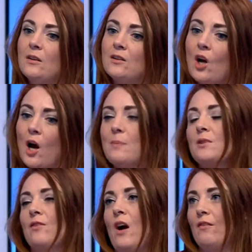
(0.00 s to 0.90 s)

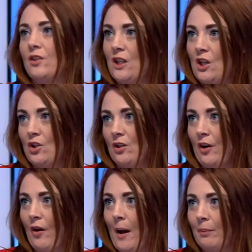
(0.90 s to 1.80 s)
types of conversation
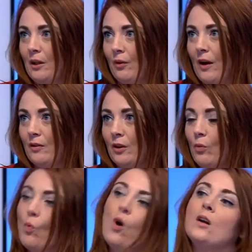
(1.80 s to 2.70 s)
that are happening around it.
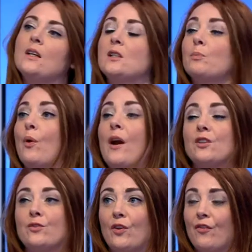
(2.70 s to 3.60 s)
One is
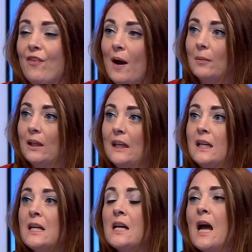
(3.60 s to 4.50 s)
prayers for the family,
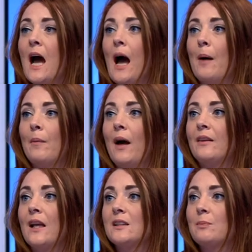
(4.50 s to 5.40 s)

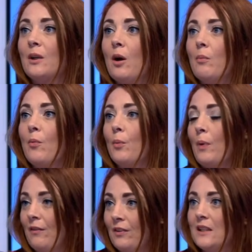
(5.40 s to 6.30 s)
and that's become more
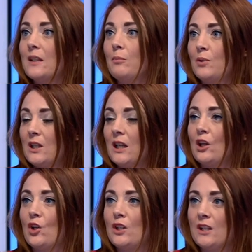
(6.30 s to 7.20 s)
prevalent in
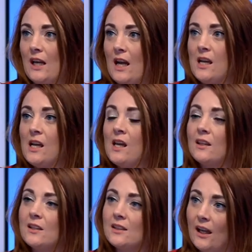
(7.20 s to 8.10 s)
particular today.
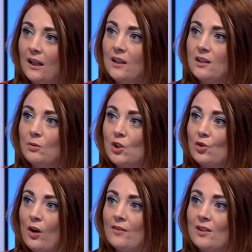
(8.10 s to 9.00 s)
The second, which
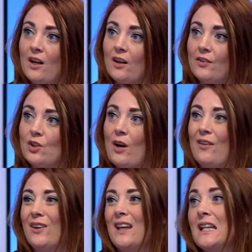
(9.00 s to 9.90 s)
drives a lot of the
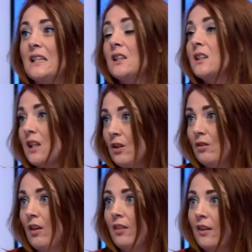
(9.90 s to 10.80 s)
traffic, is
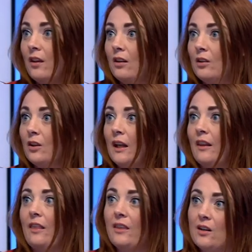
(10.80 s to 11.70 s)
looking
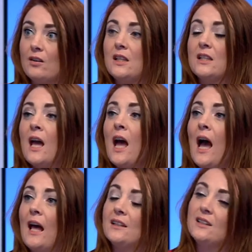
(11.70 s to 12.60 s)
at the theories
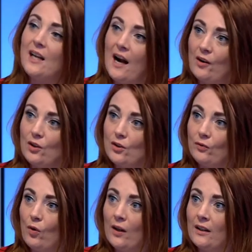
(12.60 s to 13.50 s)
and scenarios
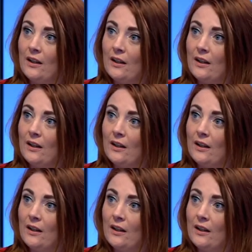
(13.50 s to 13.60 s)
of what had